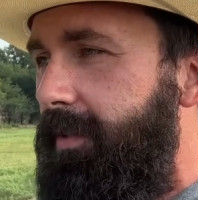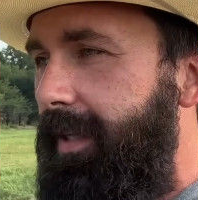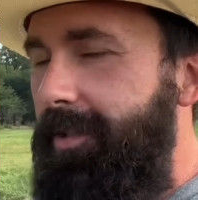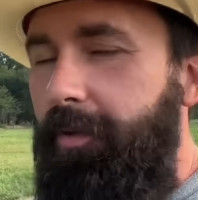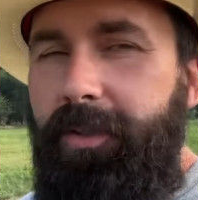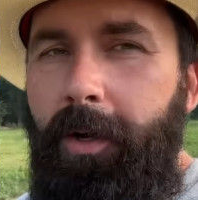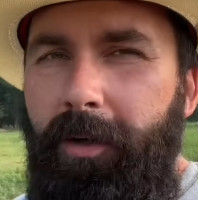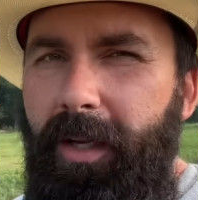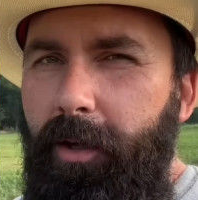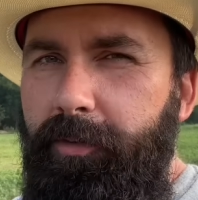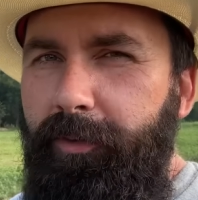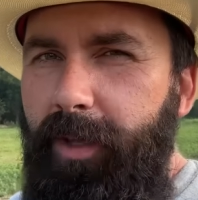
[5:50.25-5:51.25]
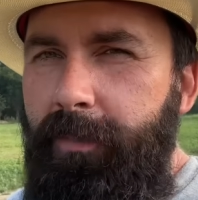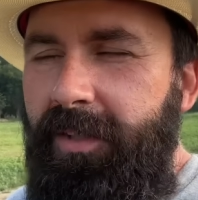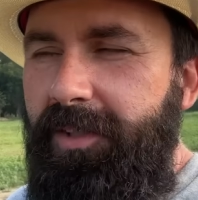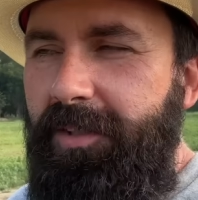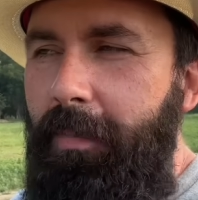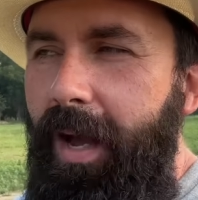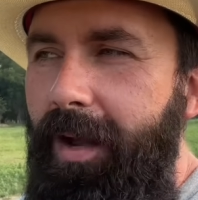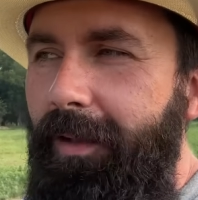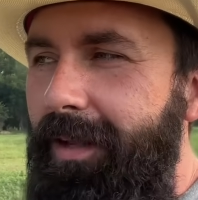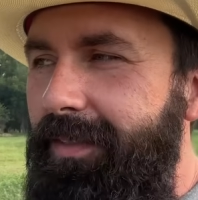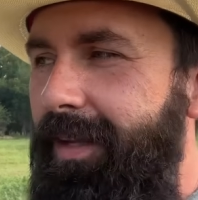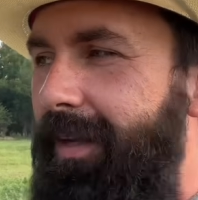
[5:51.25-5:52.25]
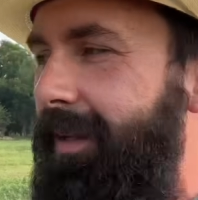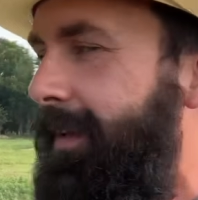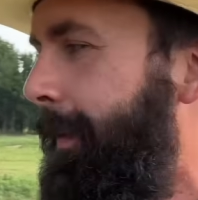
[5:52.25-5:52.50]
it's a, called like a Fleming smile, I think.